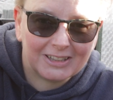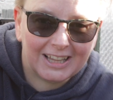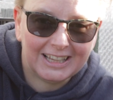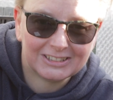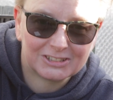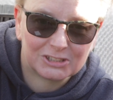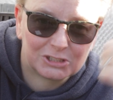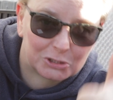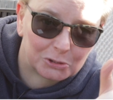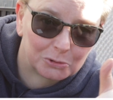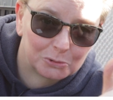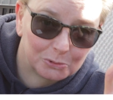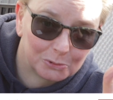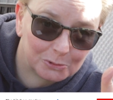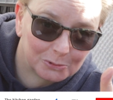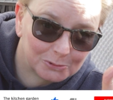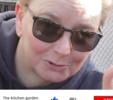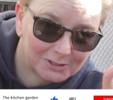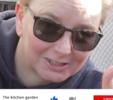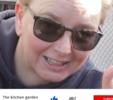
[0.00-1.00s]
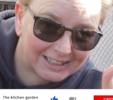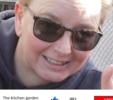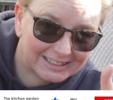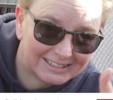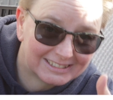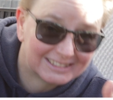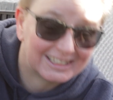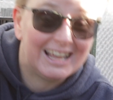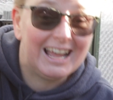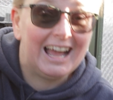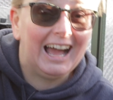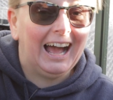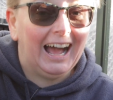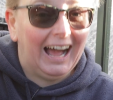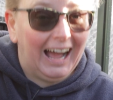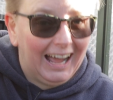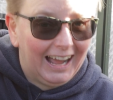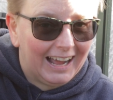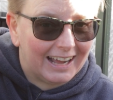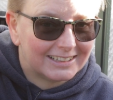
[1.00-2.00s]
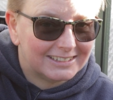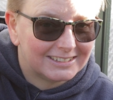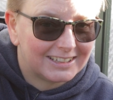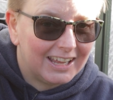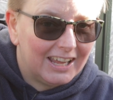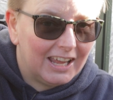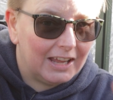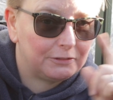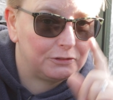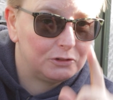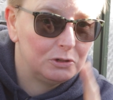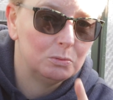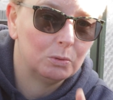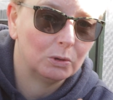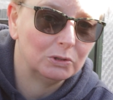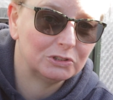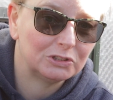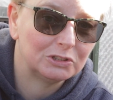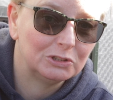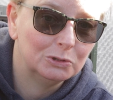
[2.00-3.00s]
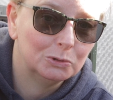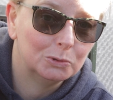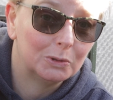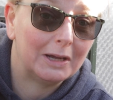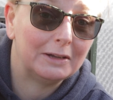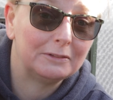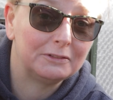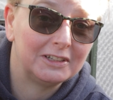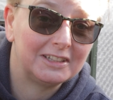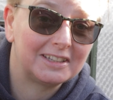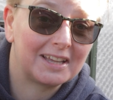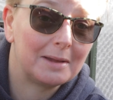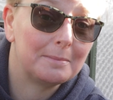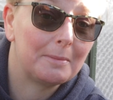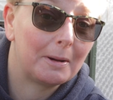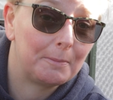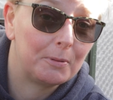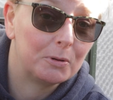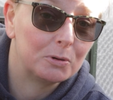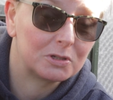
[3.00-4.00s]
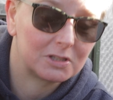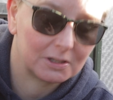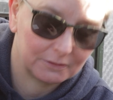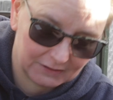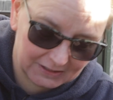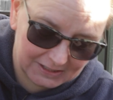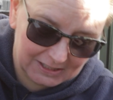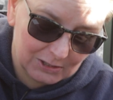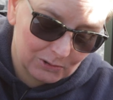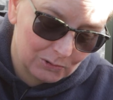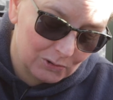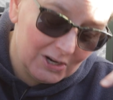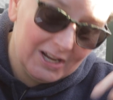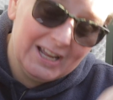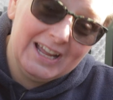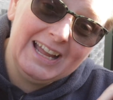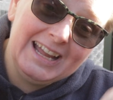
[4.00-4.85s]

Let's grow those likes. And if you want to know every time I post a video,